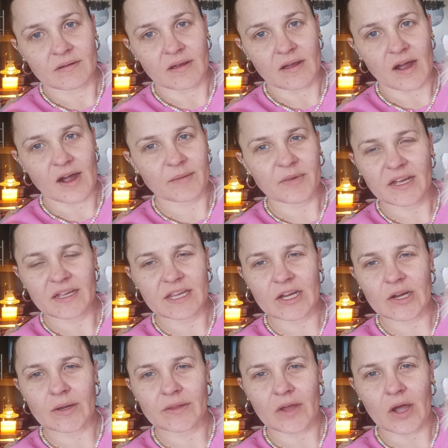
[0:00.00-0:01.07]
I'm not
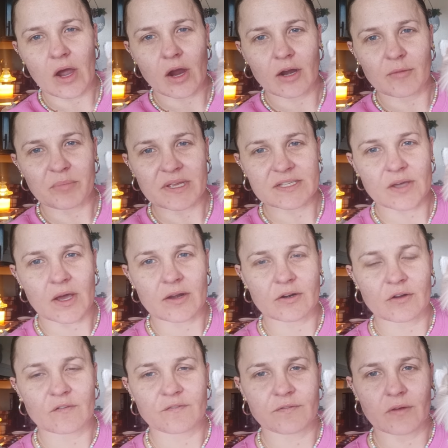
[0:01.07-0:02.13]
hearing the heartbeat, so I don't
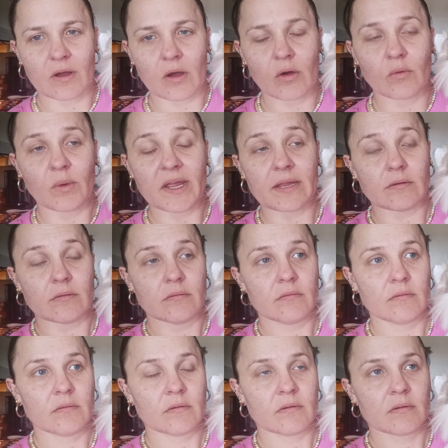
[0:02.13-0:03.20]
know if... Oh, wait.
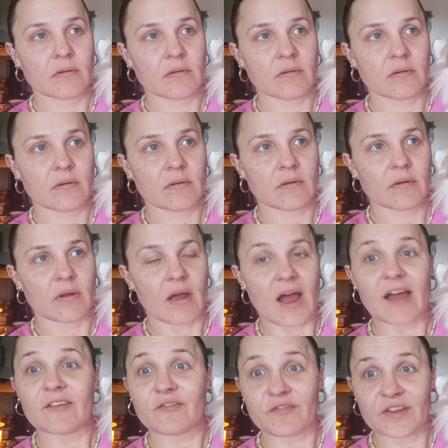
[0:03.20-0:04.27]

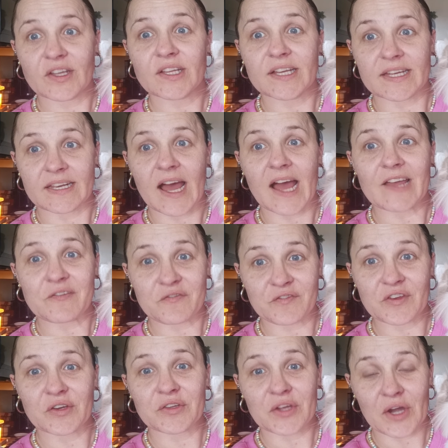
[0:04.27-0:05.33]
I feel it. I
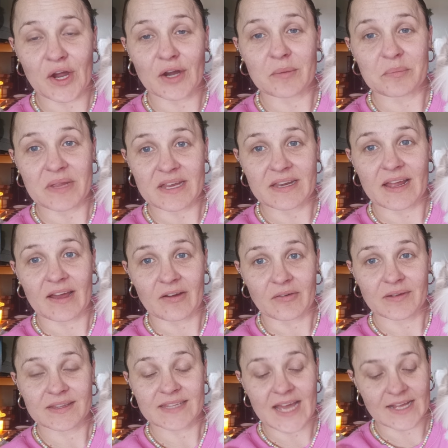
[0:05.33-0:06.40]
feel the heartbeat now.
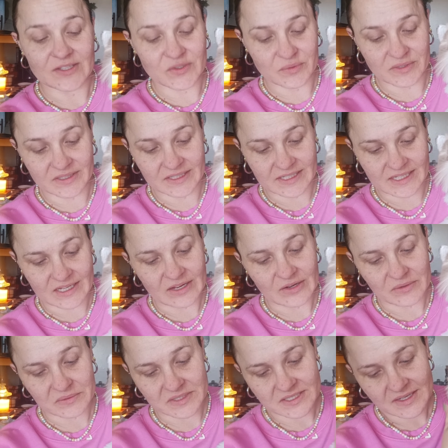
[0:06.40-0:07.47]
That's really
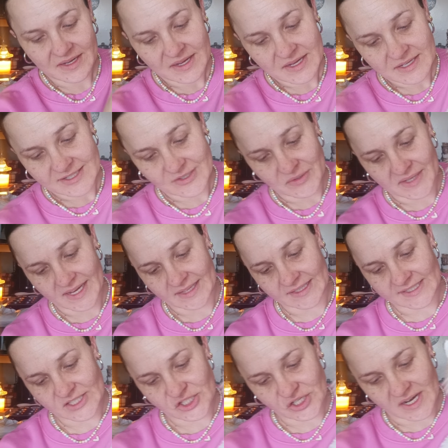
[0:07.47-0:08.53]
cute. So again,
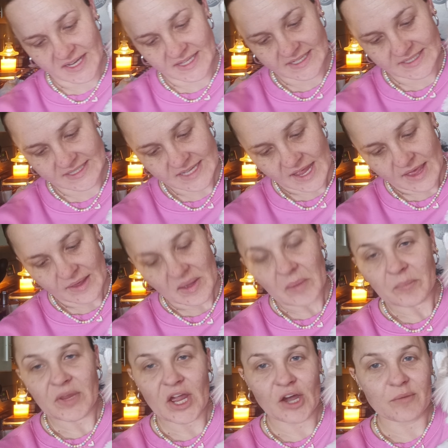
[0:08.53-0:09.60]
let's try this.
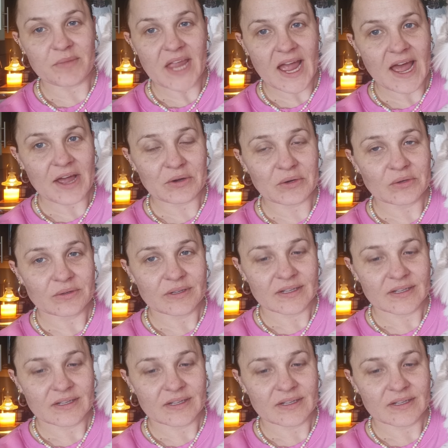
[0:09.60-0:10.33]
Meow, meow.